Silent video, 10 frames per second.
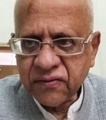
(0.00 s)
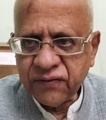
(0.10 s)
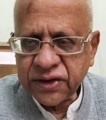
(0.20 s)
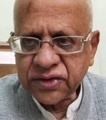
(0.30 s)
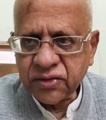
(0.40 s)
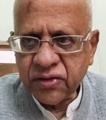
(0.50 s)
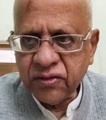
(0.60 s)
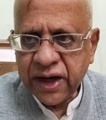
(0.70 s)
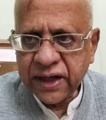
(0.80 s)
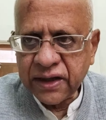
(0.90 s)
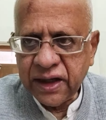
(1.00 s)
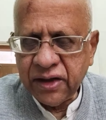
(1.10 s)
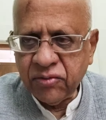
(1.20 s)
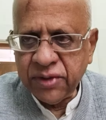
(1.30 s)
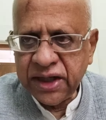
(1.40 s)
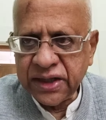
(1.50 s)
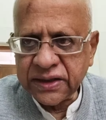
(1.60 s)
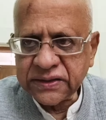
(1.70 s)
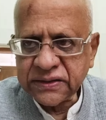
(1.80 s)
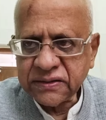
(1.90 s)
we should look at the
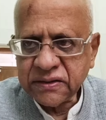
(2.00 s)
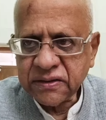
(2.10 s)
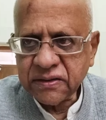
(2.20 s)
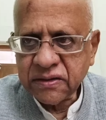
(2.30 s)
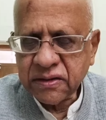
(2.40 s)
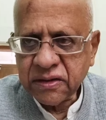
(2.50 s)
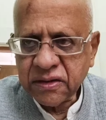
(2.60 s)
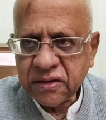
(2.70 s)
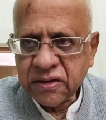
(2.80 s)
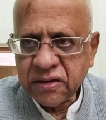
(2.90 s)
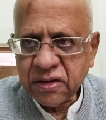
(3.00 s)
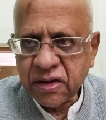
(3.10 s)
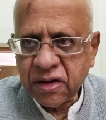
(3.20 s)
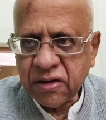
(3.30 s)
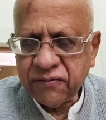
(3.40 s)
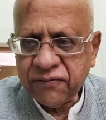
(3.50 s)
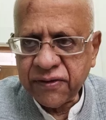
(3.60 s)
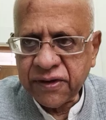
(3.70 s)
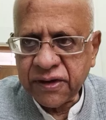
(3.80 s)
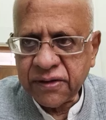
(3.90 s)
dominions of
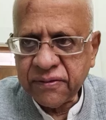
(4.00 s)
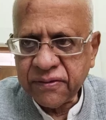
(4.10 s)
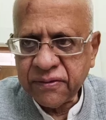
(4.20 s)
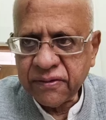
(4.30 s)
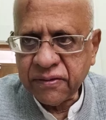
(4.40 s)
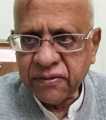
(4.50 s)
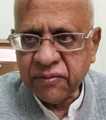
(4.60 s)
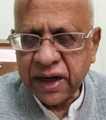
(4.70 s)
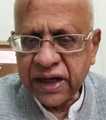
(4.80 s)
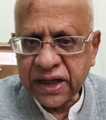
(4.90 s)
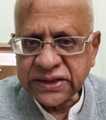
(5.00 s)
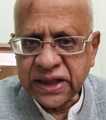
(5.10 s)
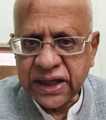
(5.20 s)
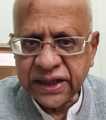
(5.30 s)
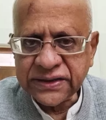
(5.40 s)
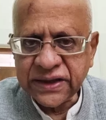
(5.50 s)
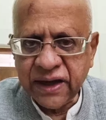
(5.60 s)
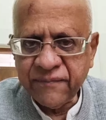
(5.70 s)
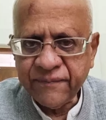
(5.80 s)
Maharaja Hari Singh